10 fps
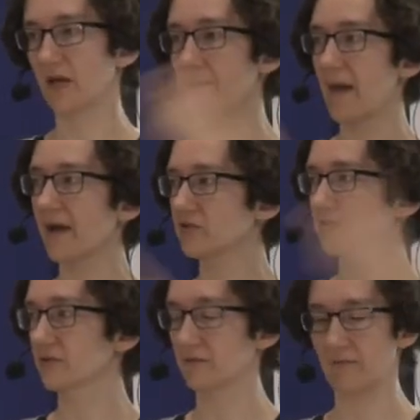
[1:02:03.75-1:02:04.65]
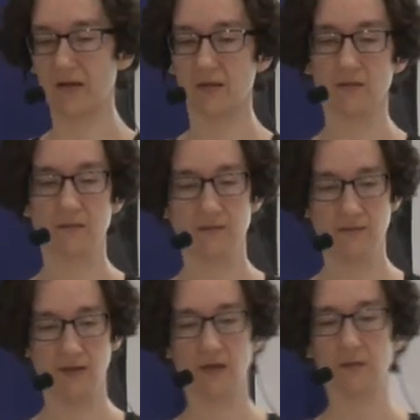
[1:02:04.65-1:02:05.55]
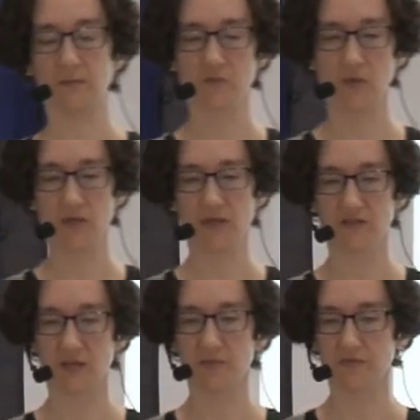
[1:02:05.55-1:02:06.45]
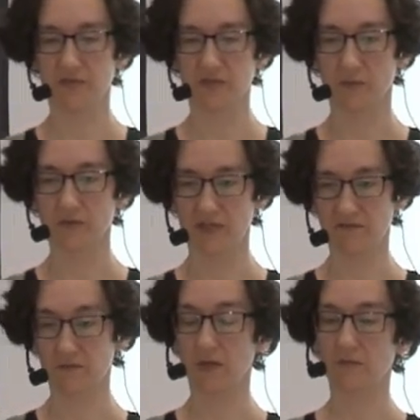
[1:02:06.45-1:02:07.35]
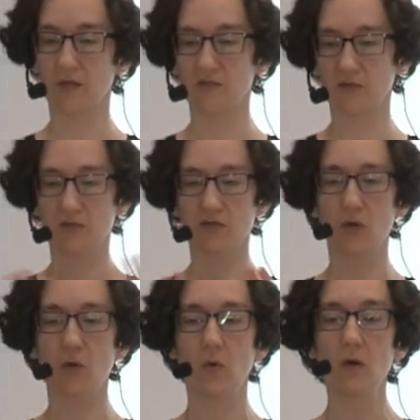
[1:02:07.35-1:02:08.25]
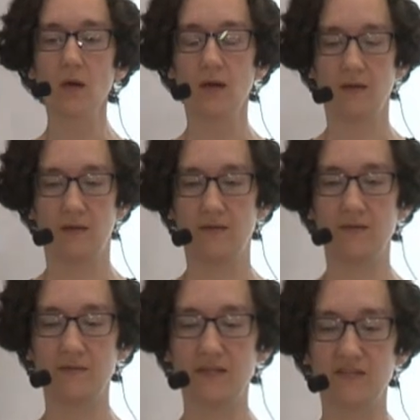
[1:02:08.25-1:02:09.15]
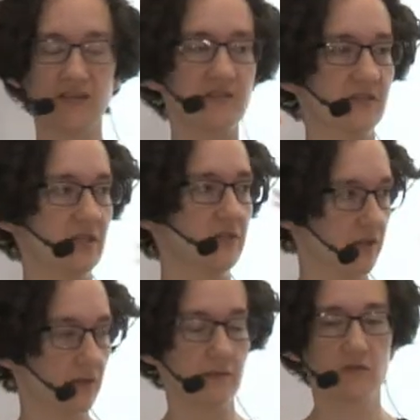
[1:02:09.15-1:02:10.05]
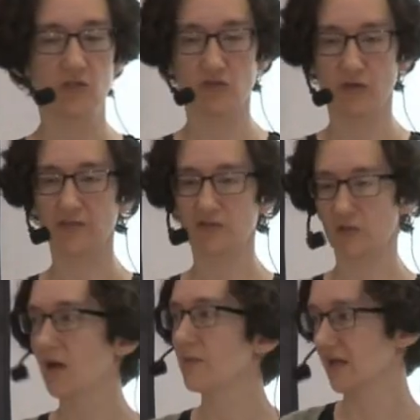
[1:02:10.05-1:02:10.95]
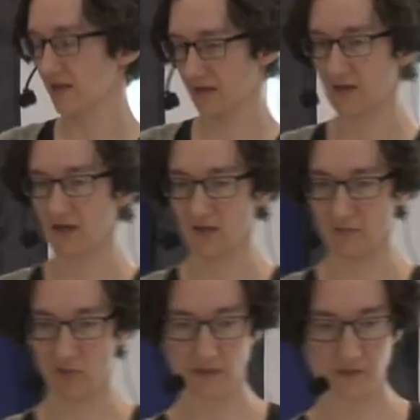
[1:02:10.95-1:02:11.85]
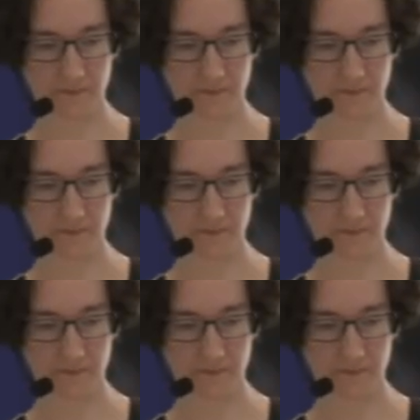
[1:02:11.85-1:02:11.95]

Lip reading: match my spoken examples that someone's given me, right? So there's no necessity to transcribe anything at any point.